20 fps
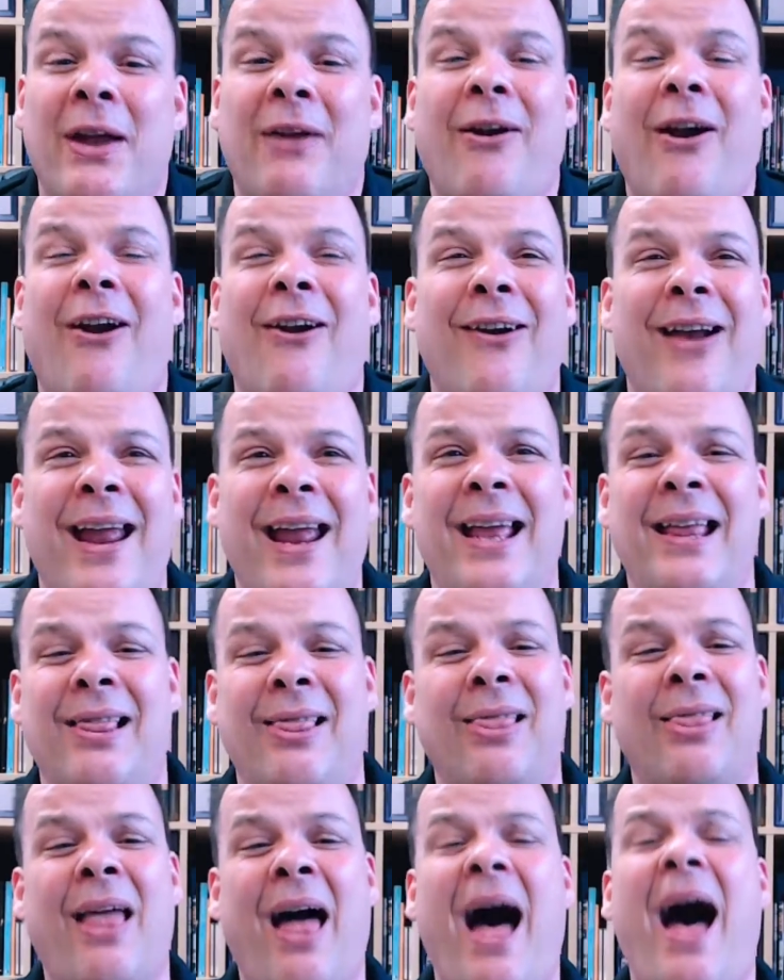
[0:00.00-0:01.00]
there are a
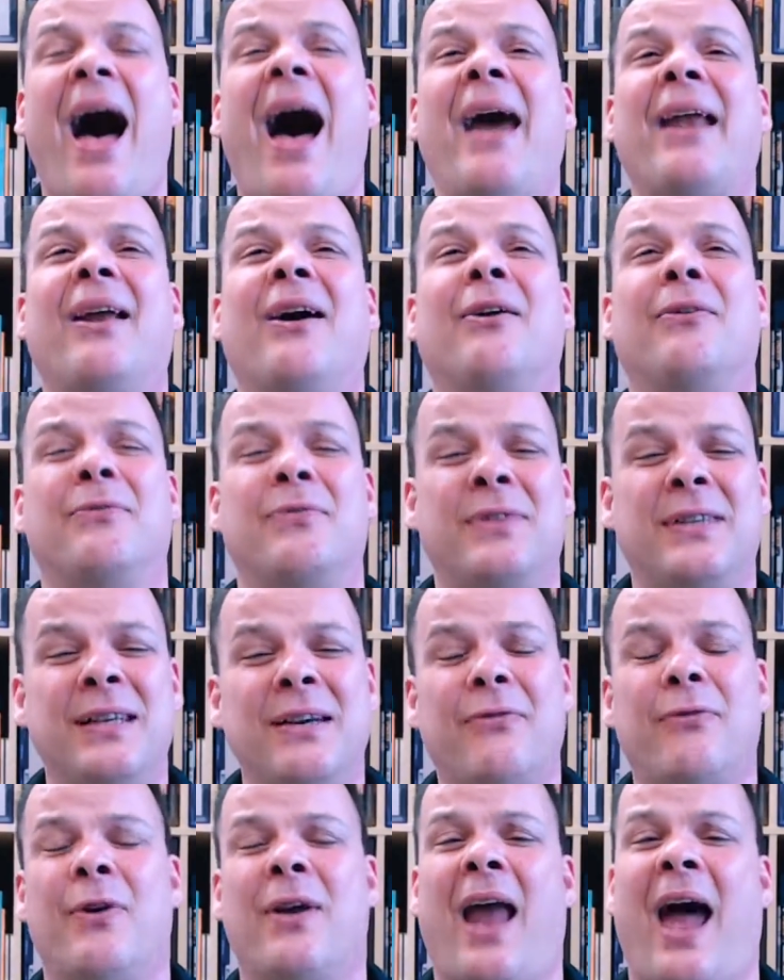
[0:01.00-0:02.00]
lot of
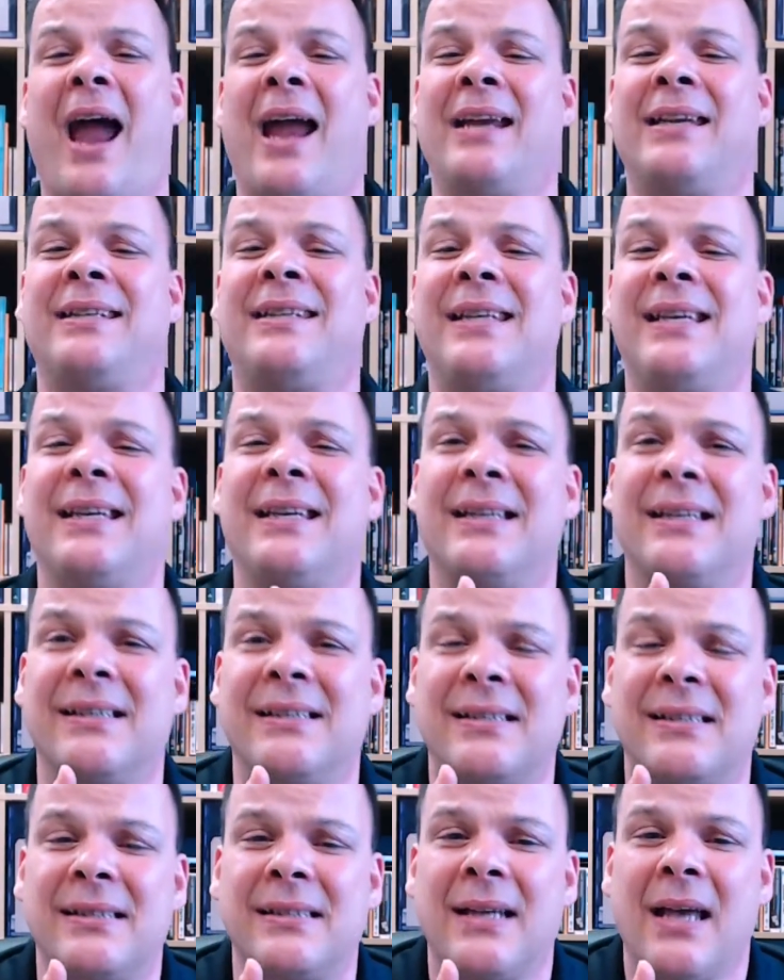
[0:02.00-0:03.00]
different
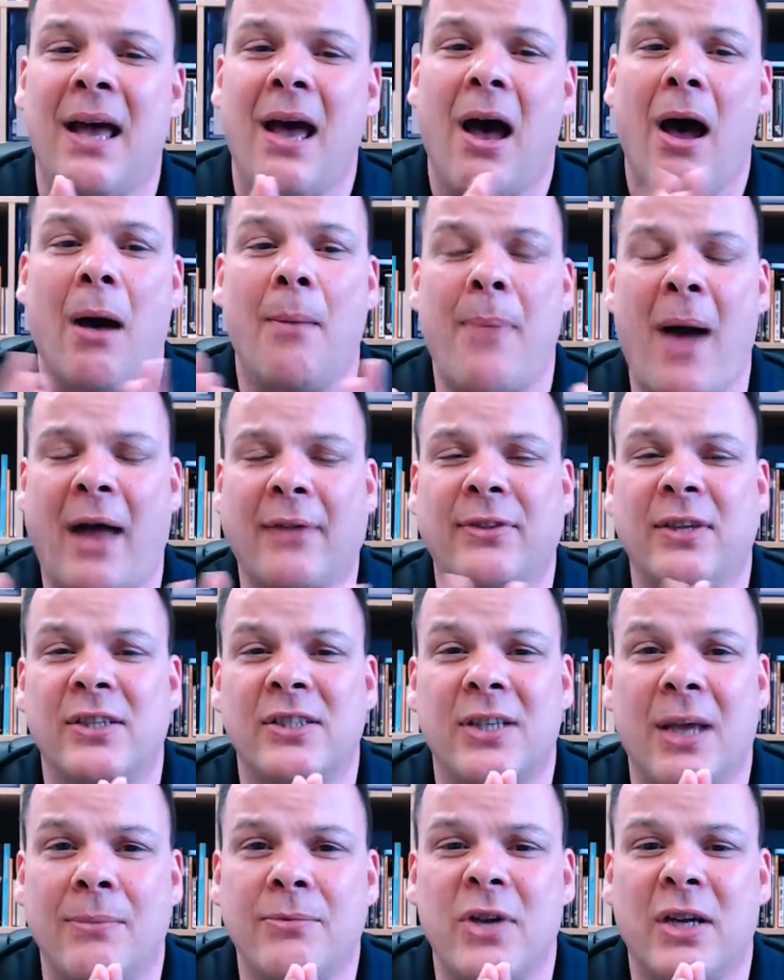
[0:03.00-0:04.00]
ideas about the
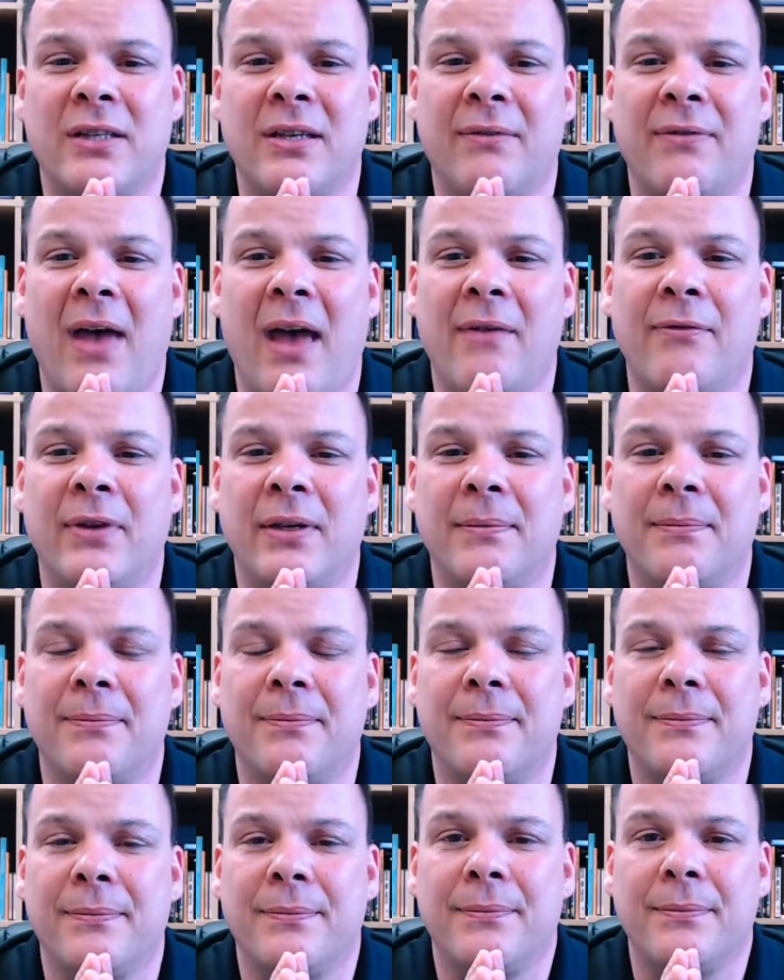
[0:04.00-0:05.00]
subject of heaven.
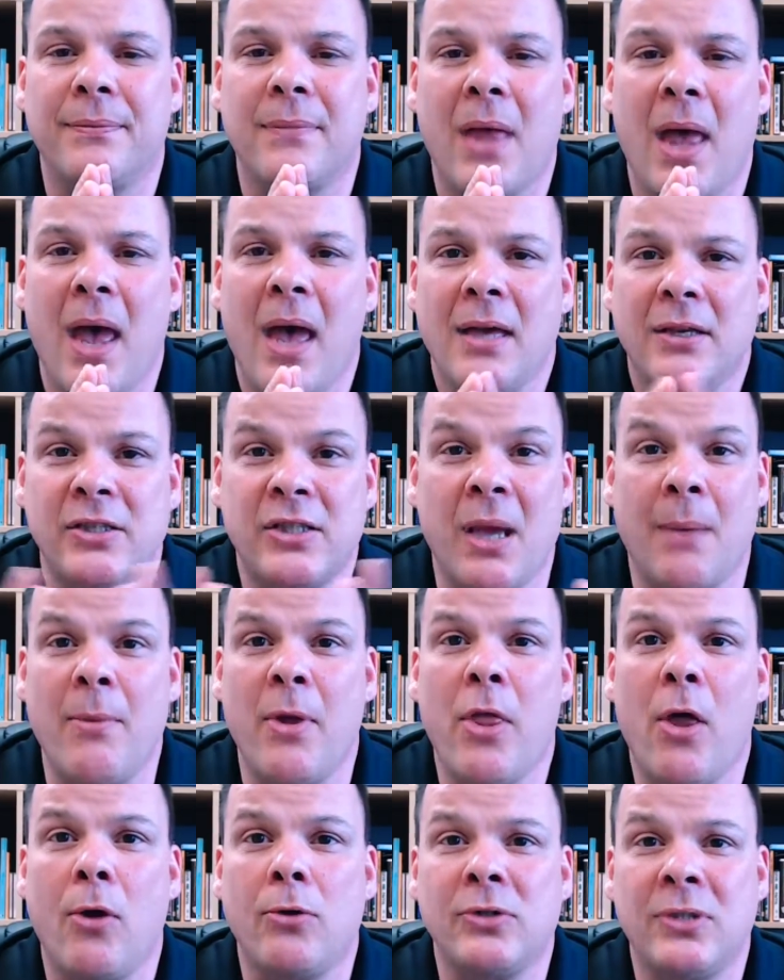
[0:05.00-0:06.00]
Some
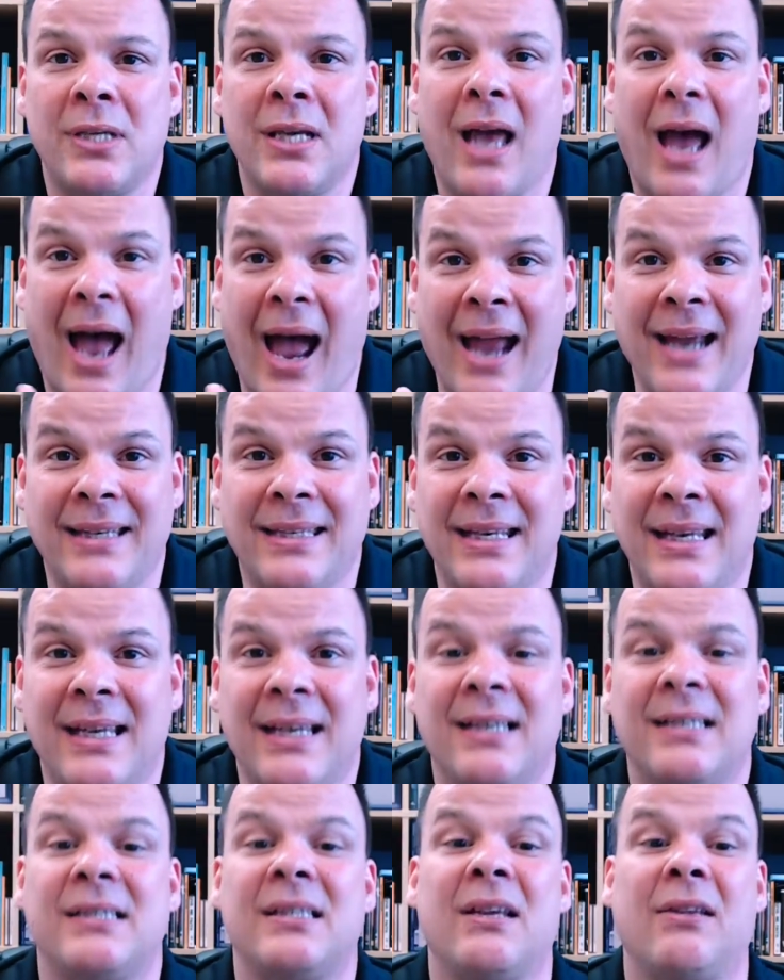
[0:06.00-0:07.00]
of those
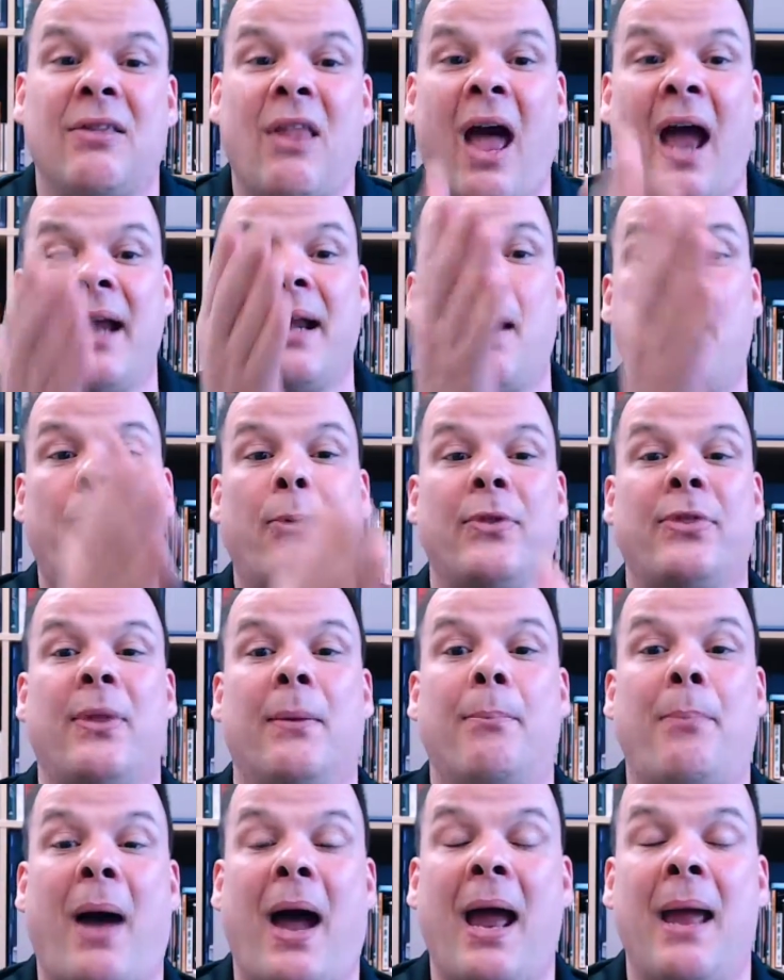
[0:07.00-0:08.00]
ideas line up with
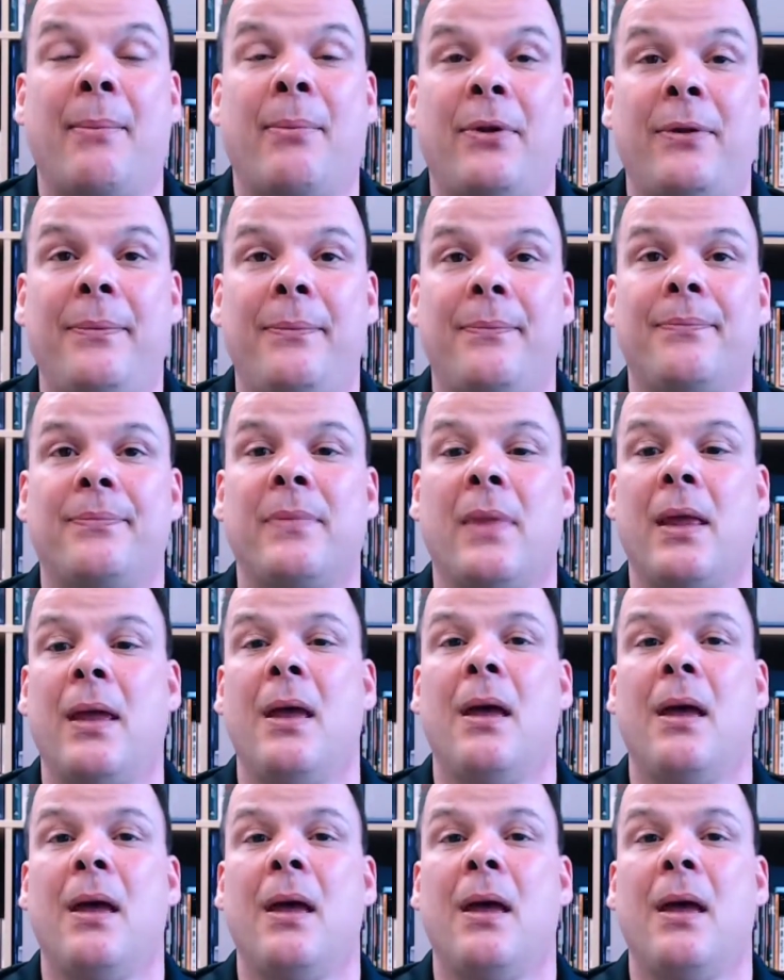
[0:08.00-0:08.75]
the Bible,